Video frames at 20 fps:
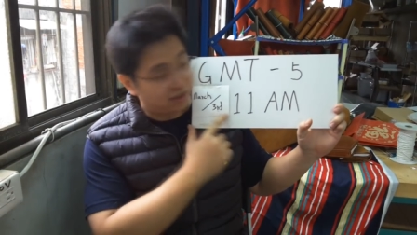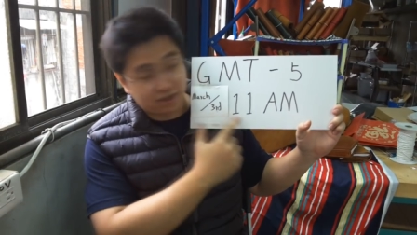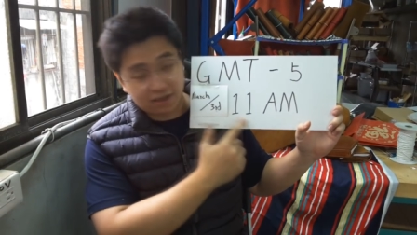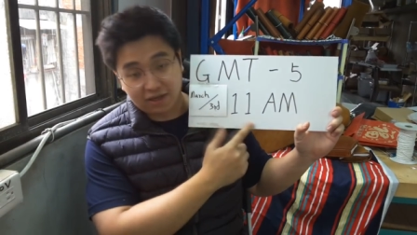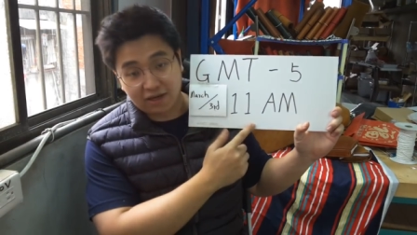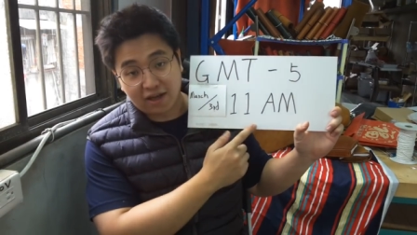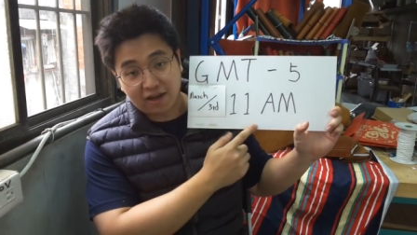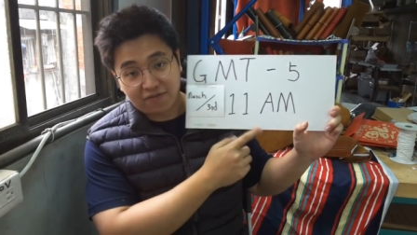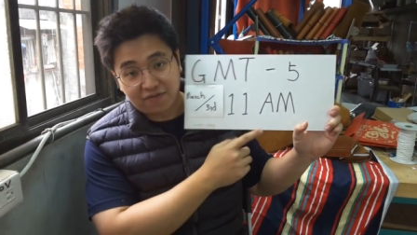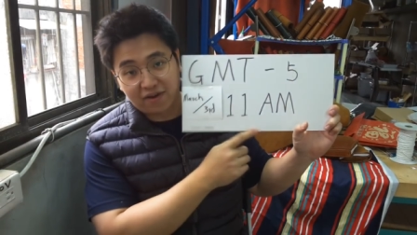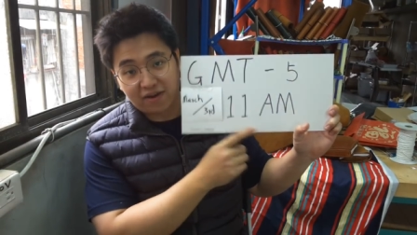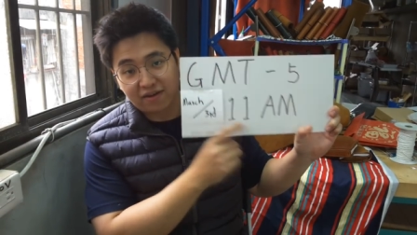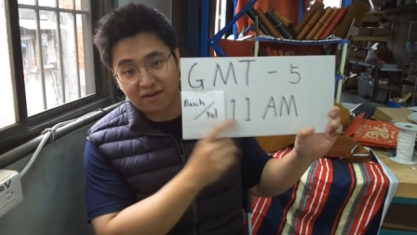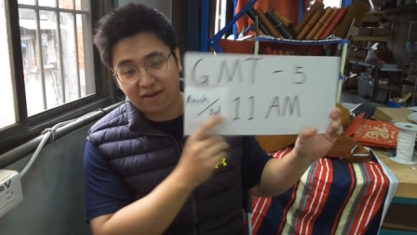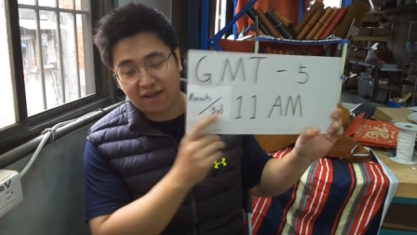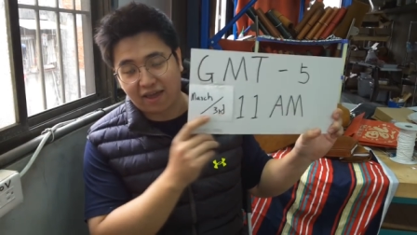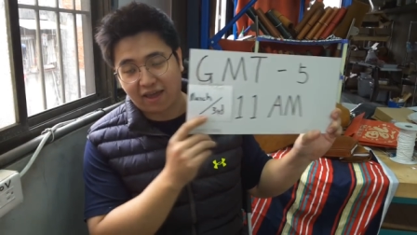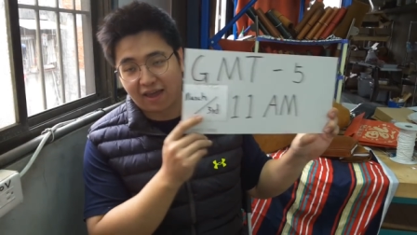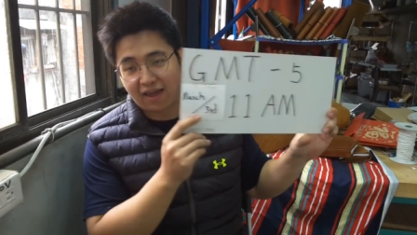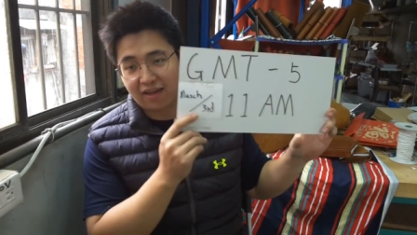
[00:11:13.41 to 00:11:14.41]
11
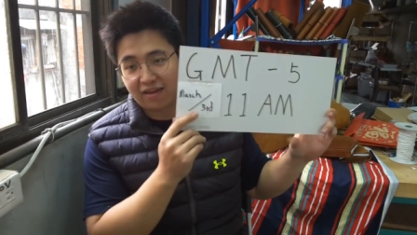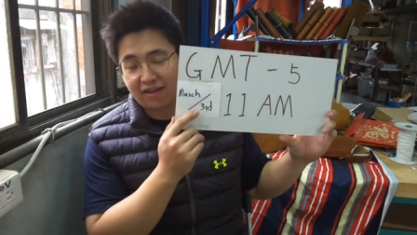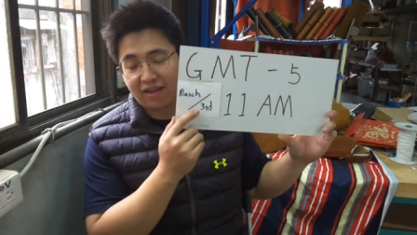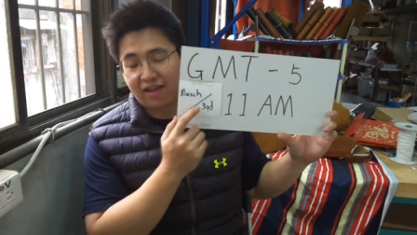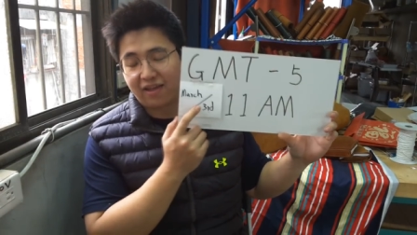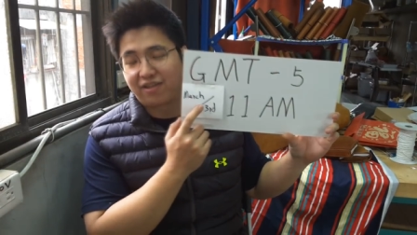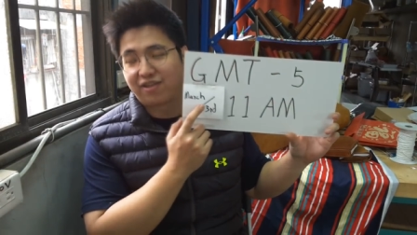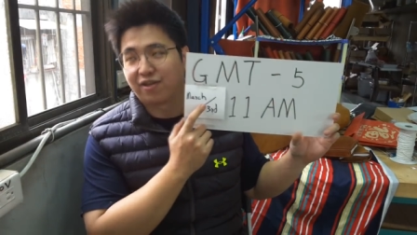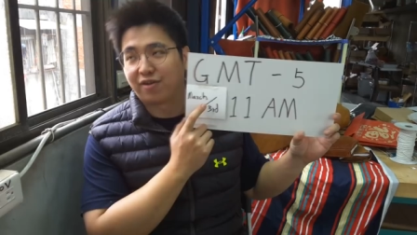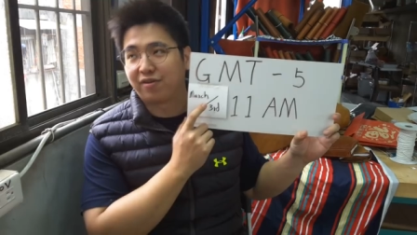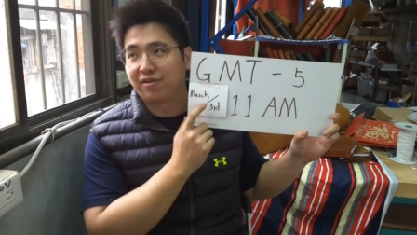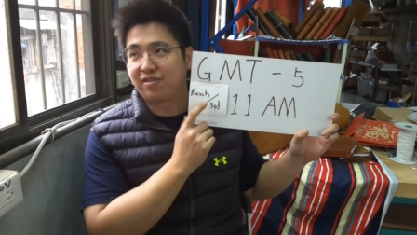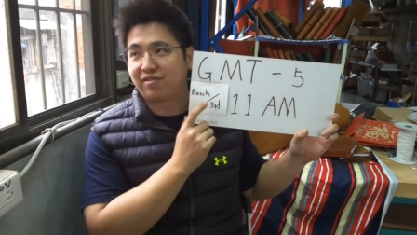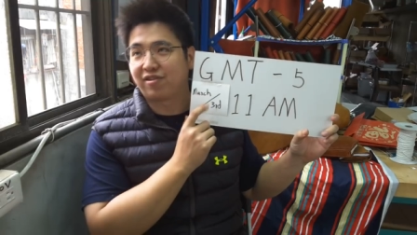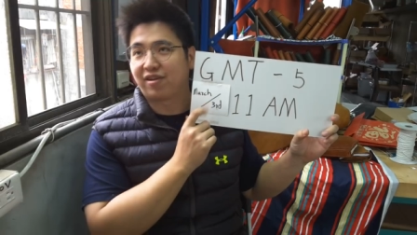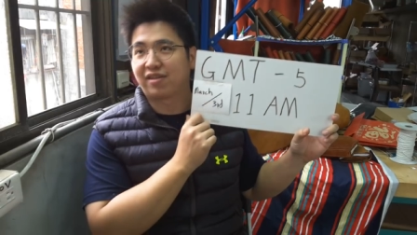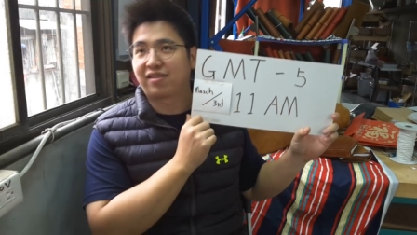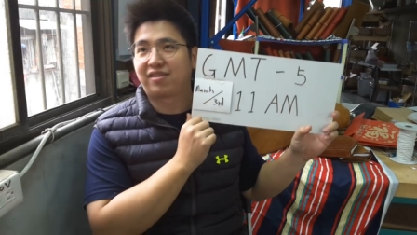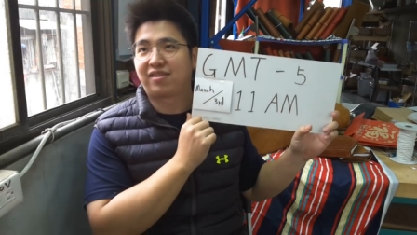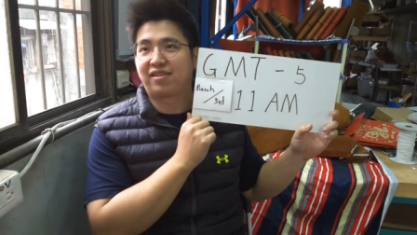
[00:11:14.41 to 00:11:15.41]
and actually
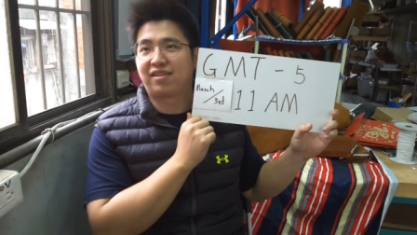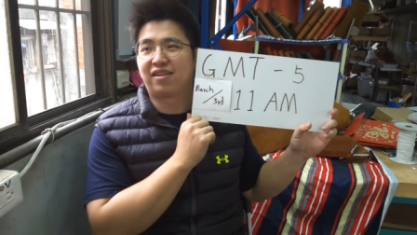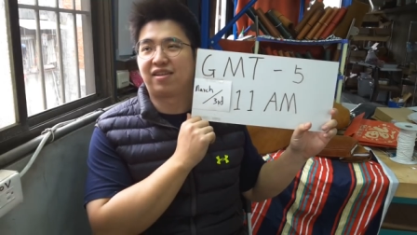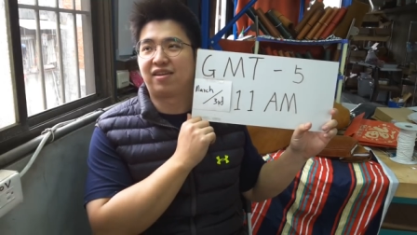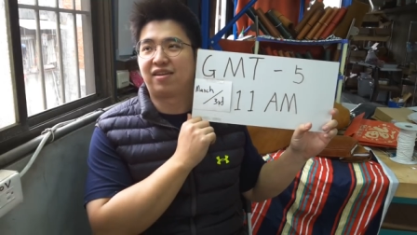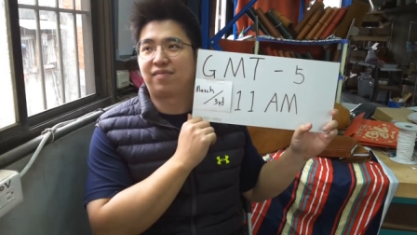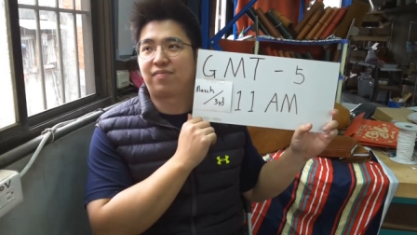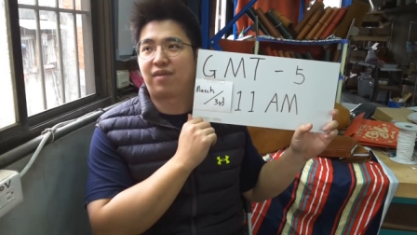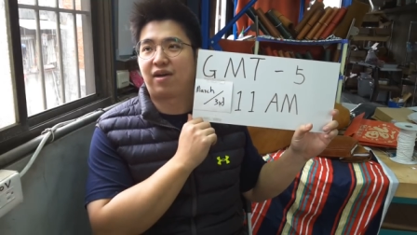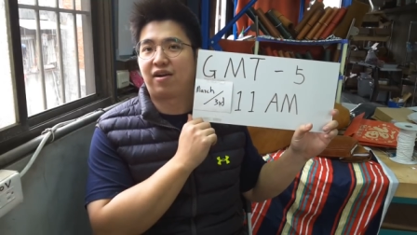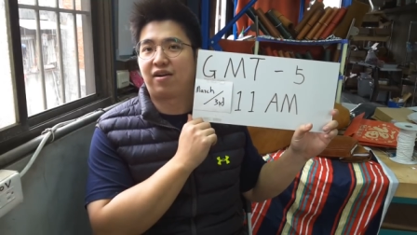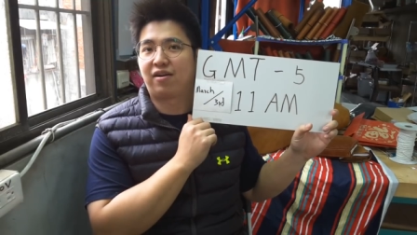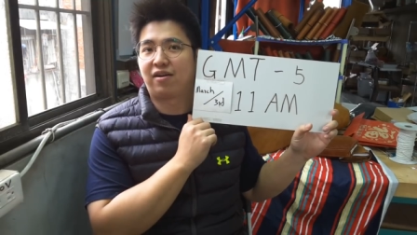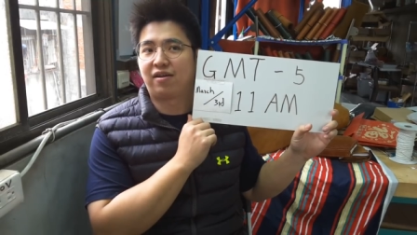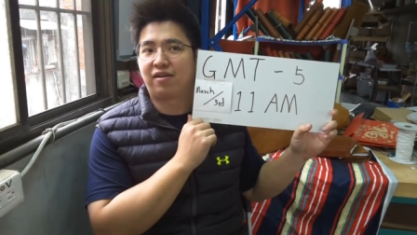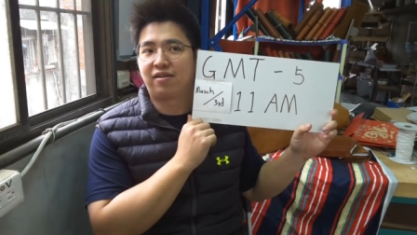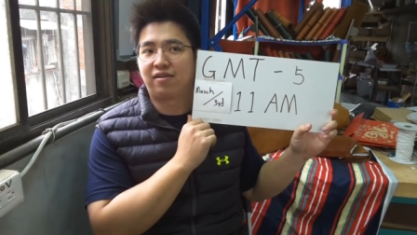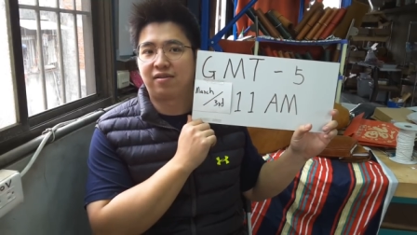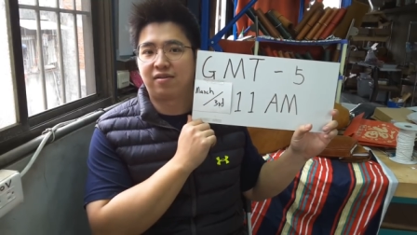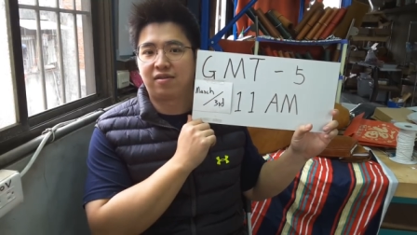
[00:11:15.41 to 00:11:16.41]
just uh, about uh,